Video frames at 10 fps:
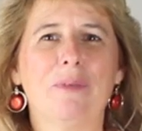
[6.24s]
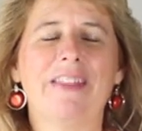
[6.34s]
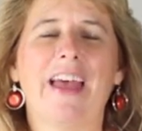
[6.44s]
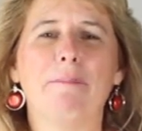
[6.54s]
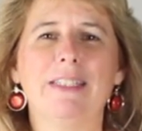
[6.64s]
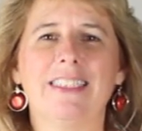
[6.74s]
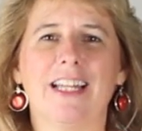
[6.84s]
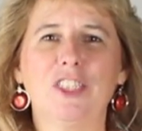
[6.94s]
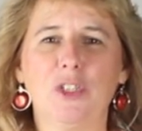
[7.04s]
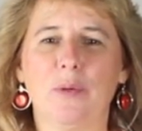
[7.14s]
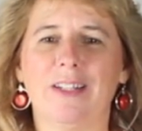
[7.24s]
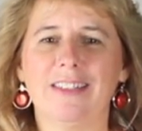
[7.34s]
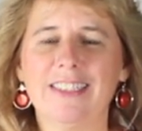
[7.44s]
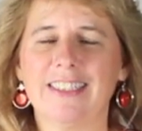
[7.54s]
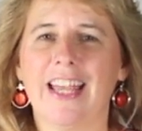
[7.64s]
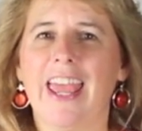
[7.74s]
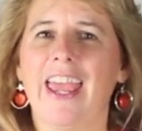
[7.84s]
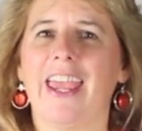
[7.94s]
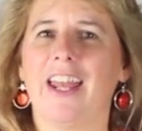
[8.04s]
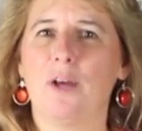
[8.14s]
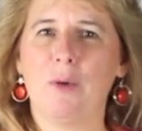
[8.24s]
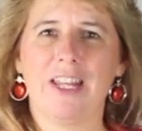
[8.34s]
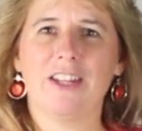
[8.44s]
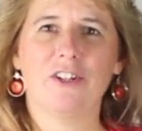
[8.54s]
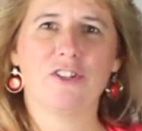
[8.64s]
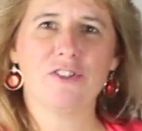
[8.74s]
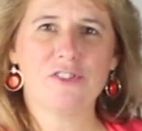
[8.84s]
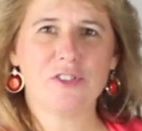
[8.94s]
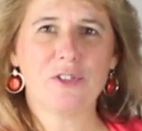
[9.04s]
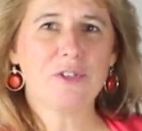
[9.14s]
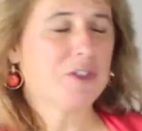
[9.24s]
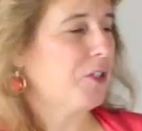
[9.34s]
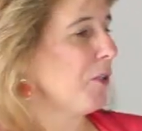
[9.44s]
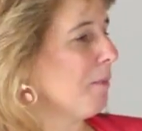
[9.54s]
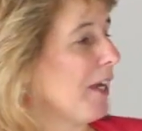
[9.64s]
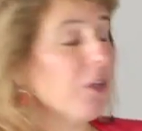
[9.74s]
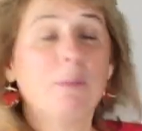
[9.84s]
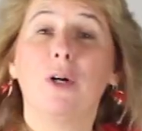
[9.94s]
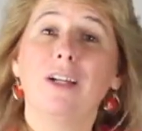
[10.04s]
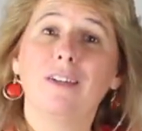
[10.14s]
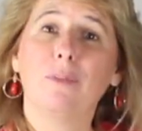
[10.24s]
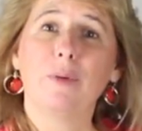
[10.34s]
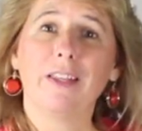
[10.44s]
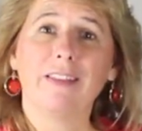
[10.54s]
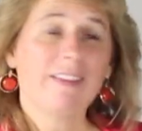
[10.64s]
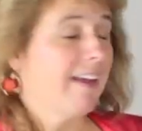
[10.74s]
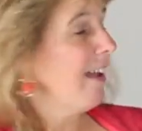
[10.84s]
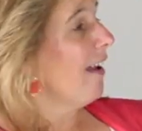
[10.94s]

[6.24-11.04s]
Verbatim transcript: with Happy Stash Quilts, and I want to introduce you to my new book with